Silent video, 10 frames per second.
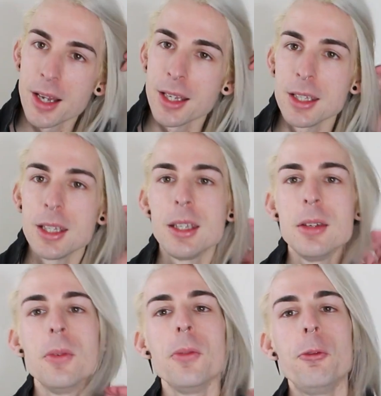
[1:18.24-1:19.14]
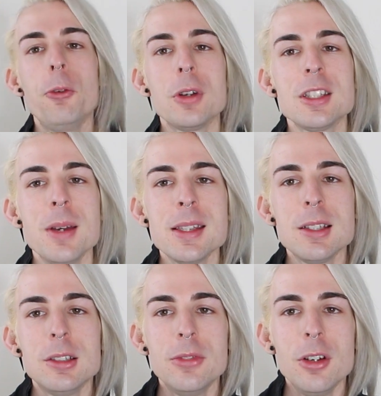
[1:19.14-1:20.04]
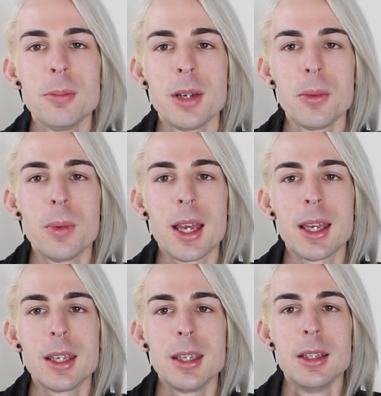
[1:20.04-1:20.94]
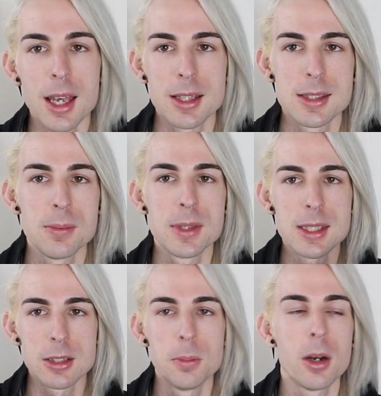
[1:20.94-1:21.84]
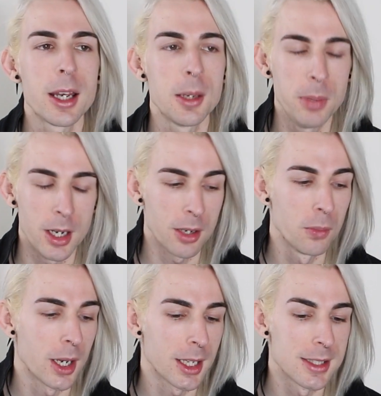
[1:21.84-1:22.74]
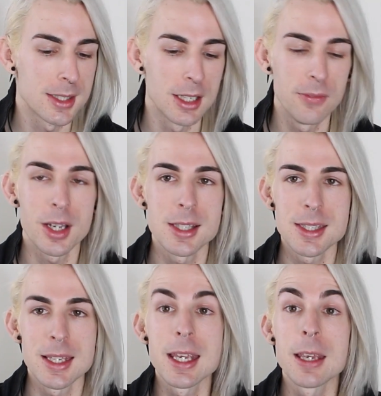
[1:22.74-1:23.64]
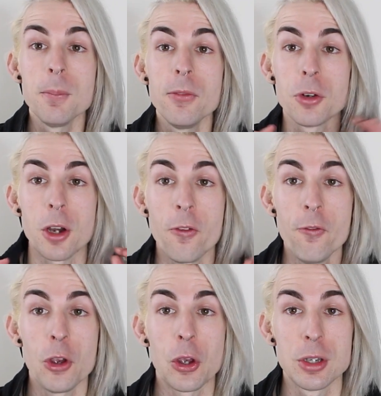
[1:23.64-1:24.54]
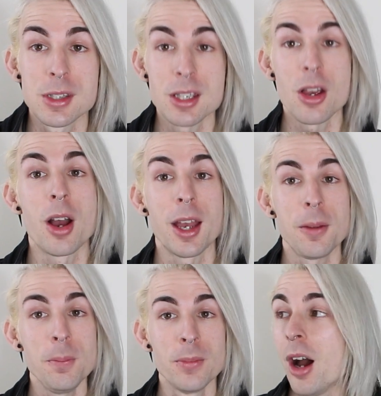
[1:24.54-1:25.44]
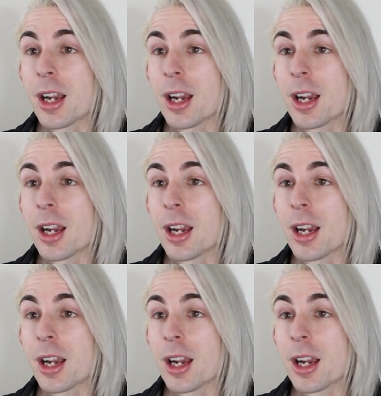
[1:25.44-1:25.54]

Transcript: I thought to myself on my way as we said goodbye and parted ways that if I see him for a third time,